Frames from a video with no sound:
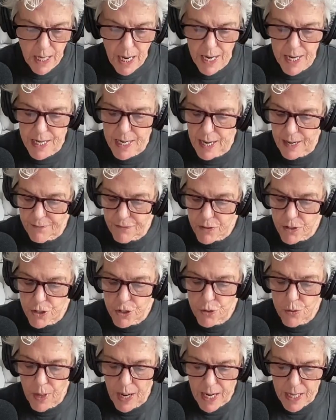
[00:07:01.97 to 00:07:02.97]
I never
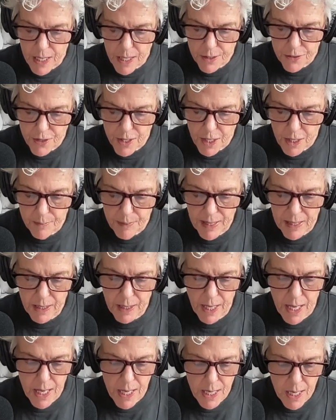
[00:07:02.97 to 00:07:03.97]
knew anything about
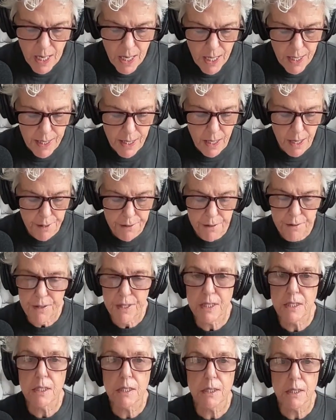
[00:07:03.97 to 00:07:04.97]
AI other
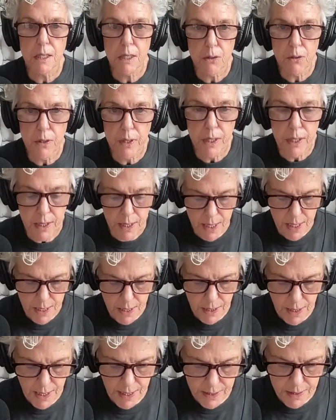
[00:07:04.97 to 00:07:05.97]
than Siri and
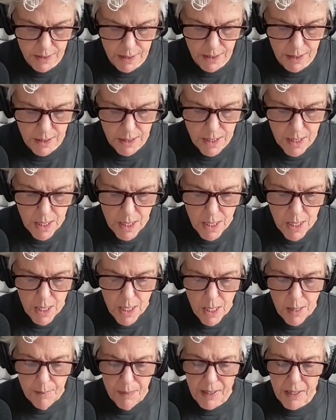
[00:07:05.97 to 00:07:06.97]
Alexa,
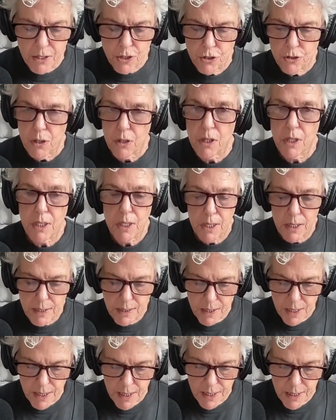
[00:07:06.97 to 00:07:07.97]
but I started
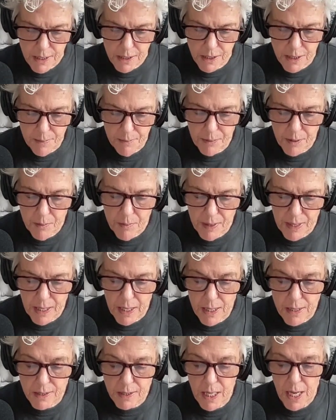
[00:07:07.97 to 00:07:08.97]
listening simply
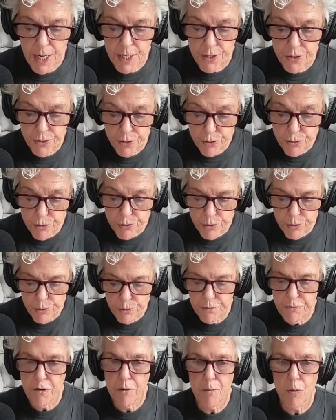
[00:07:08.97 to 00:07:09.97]
because I knew you
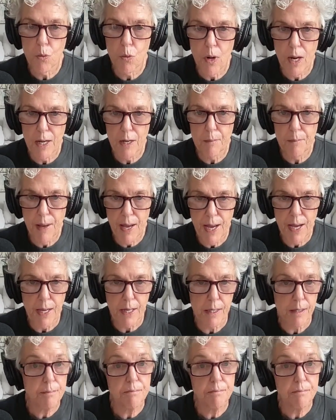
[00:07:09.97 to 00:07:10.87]
from a while back.